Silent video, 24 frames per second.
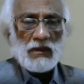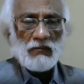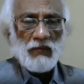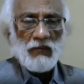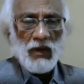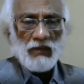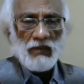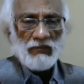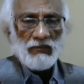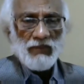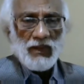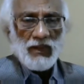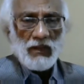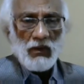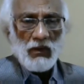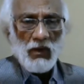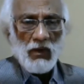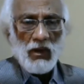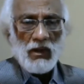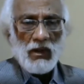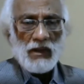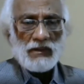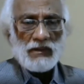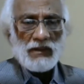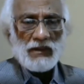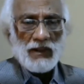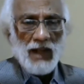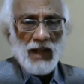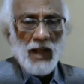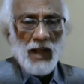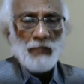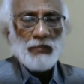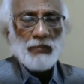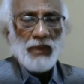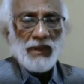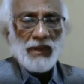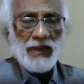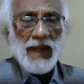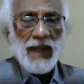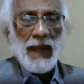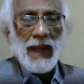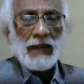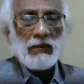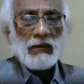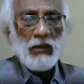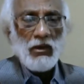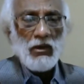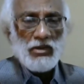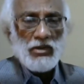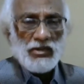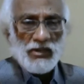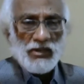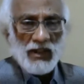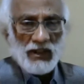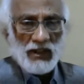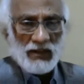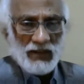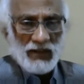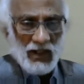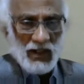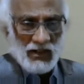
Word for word: what we call as rapid diagnostic